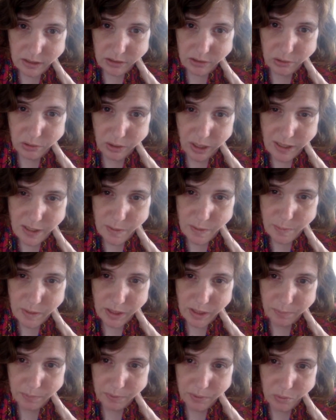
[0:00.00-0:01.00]
Do not
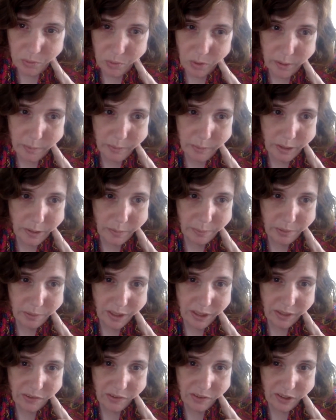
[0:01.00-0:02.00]
speed up the warming
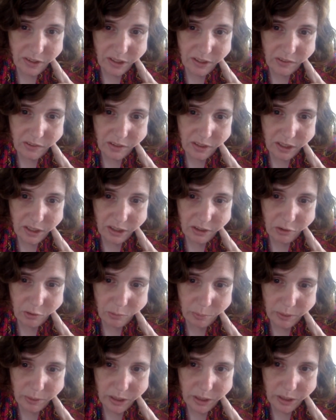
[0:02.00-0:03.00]
process.
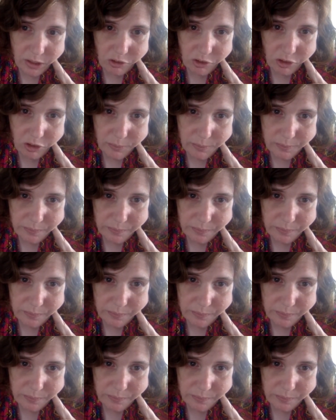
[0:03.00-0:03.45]
Next page.